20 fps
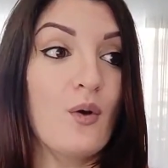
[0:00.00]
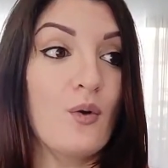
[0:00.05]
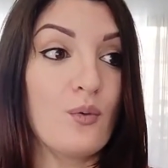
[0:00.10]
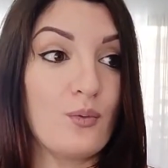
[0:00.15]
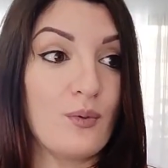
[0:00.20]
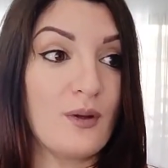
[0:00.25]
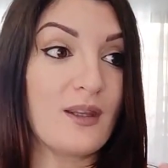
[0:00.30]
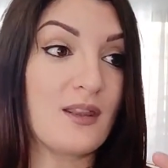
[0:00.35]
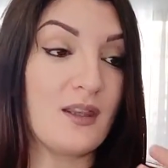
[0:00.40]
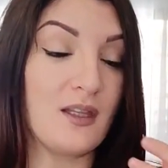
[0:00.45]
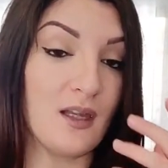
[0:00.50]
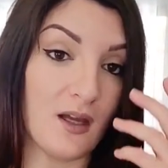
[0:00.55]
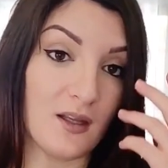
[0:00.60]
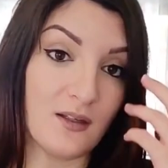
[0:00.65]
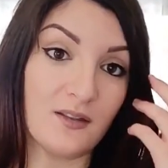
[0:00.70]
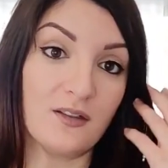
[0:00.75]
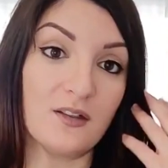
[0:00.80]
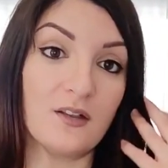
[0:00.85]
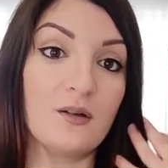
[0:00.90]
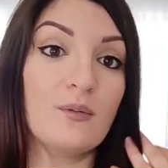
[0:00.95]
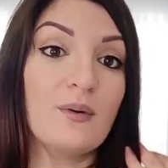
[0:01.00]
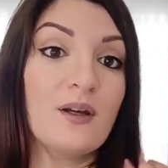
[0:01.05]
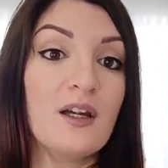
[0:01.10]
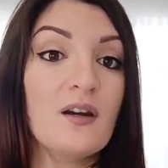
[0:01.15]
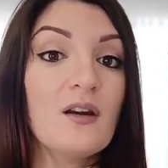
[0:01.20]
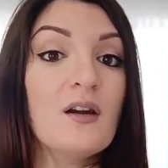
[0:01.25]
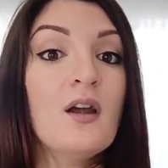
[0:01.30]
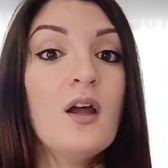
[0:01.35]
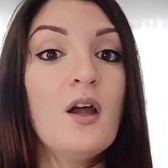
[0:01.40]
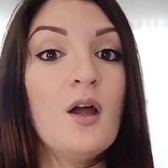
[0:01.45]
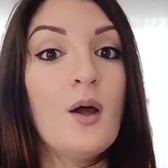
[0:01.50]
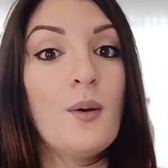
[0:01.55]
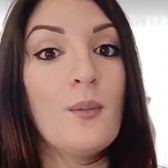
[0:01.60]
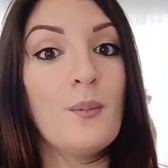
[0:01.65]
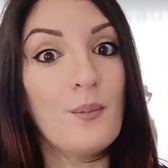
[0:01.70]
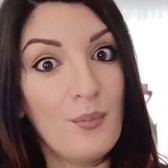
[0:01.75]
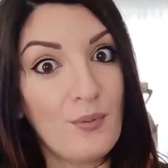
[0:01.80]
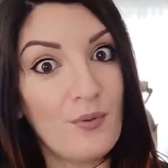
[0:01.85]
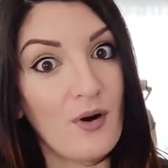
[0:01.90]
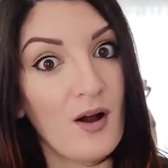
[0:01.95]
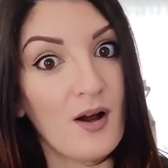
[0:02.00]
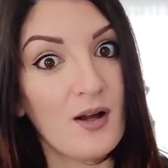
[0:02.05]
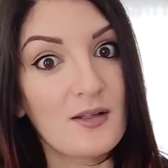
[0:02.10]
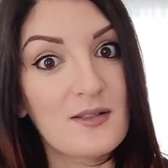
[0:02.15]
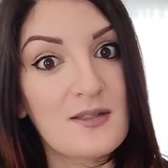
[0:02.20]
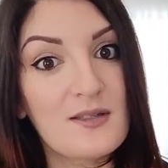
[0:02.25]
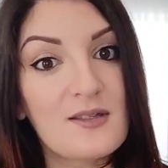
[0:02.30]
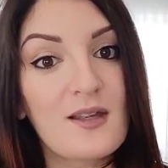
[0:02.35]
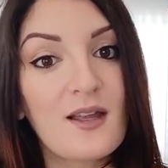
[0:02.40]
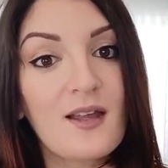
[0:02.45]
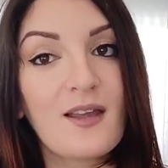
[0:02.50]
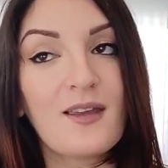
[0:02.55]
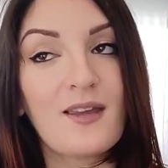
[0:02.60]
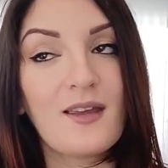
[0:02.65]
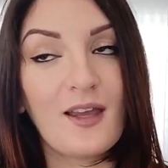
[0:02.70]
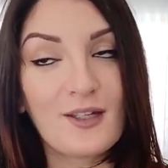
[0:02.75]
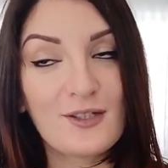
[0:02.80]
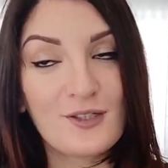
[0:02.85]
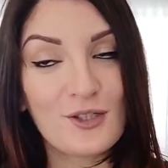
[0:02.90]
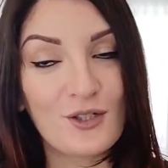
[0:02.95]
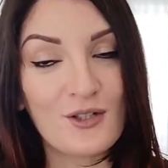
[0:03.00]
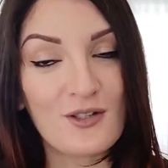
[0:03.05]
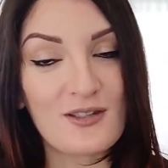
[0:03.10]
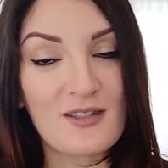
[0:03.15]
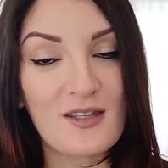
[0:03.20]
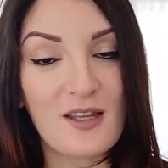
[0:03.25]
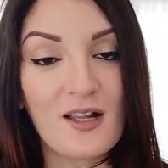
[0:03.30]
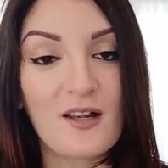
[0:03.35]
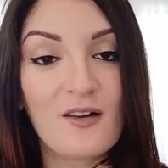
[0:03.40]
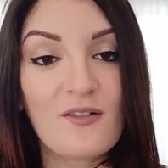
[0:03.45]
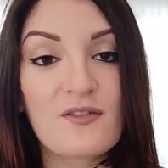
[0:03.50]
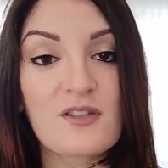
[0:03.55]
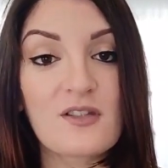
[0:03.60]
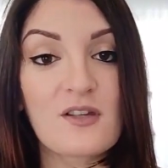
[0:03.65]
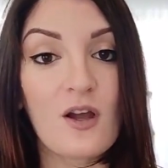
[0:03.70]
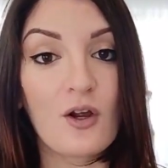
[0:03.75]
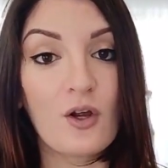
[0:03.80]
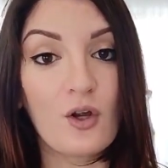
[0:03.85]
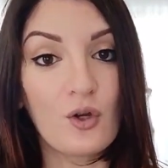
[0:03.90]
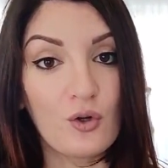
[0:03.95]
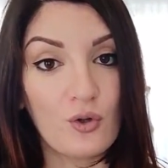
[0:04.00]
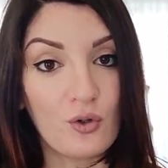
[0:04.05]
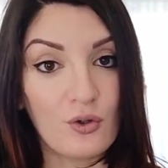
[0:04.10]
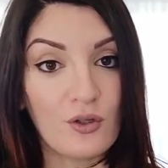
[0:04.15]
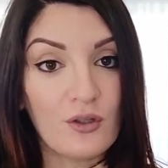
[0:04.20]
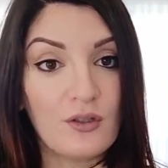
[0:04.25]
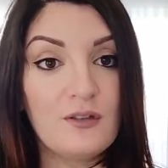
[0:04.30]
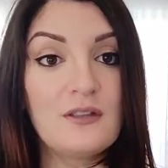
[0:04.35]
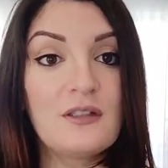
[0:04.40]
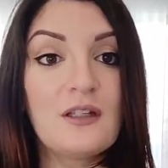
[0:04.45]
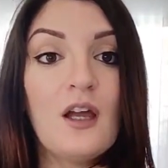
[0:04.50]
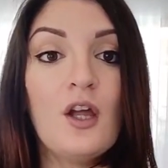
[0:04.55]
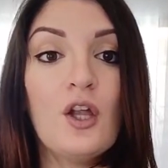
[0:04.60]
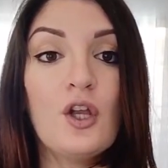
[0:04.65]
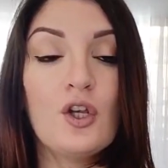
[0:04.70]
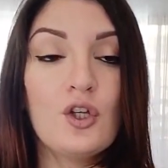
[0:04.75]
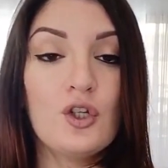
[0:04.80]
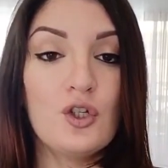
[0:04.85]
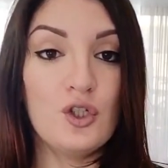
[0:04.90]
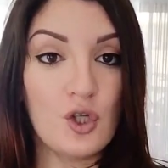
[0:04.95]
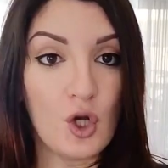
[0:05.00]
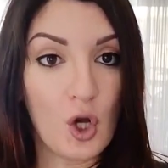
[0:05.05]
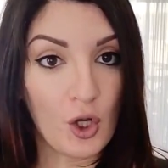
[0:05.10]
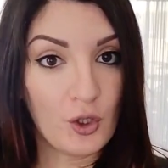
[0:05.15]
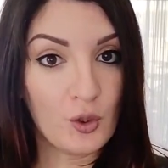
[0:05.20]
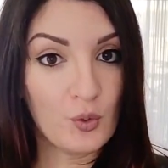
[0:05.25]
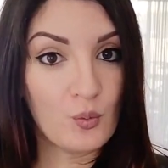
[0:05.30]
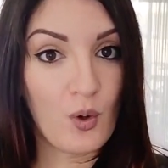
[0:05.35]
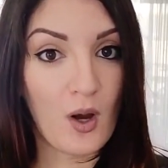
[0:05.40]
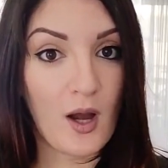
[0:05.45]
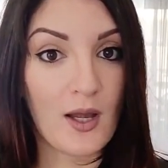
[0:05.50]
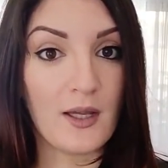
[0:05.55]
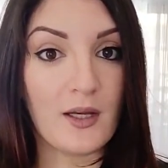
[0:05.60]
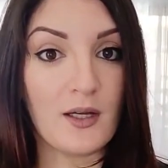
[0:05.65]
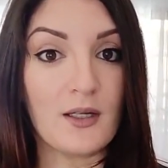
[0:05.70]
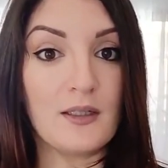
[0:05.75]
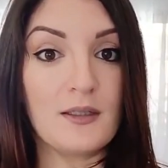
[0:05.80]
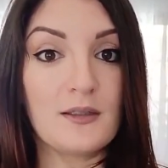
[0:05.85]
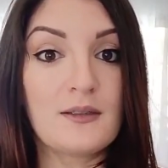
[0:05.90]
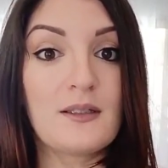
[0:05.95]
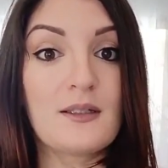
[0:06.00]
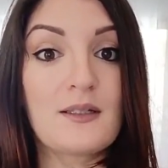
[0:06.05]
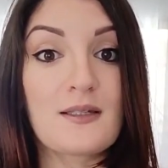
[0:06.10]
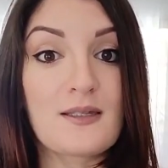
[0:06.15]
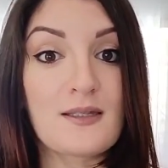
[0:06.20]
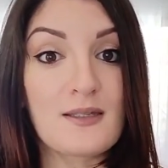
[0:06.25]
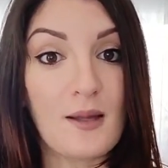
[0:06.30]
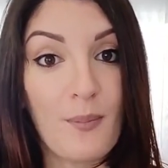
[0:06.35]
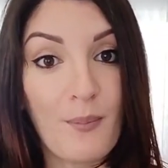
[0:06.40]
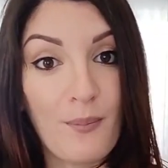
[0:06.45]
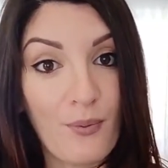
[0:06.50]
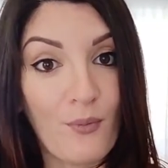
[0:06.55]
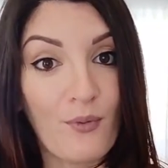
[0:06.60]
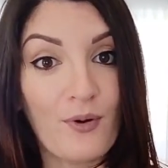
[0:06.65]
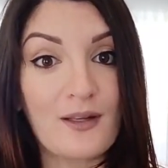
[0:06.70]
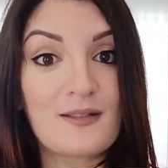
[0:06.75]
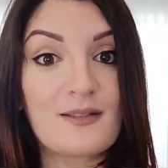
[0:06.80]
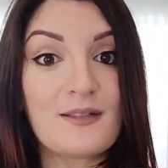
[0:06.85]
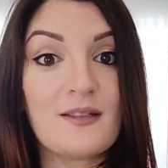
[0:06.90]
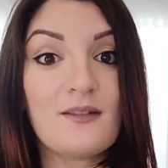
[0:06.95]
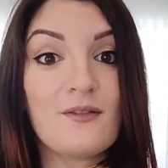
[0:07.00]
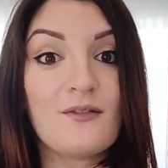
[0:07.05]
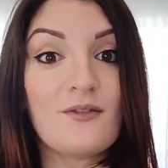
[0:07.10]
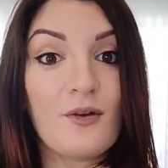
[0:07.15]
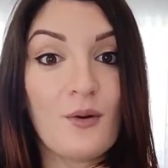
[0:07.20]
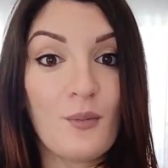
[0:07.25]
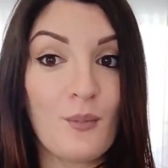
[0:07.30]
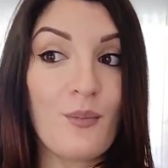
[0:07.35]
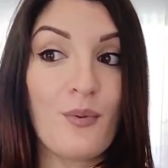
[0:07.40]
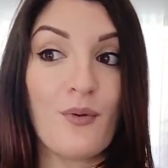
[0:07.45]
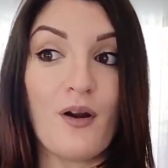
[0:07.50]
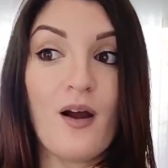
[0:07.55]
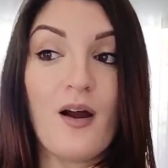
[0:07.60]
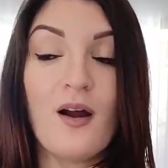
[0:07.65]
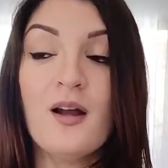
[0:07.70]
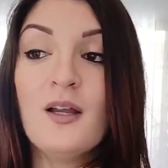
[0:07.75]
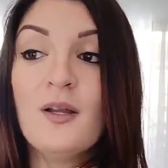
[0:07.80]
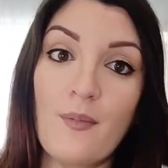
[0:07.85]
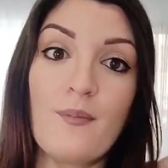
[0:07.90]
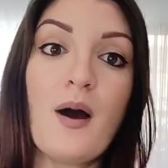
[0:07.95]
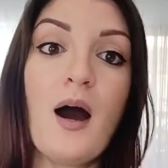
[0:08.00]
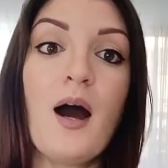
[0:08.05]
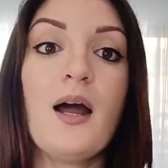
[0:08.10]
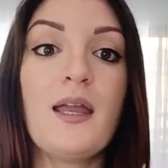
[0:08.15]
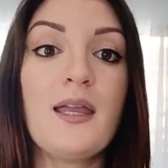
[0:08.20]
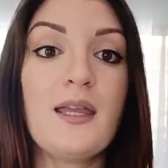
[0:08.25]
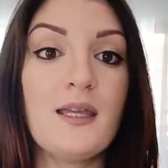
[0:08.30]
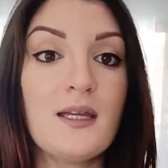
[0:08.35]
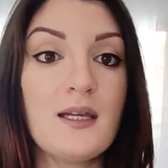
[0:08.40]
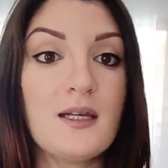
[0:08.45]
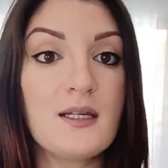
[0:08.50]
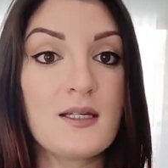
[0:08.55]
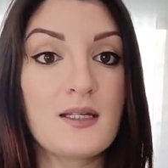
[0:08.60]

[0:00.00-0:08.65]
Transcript: with the underwear, bras, get yourselves a good non-wired supportive bra. My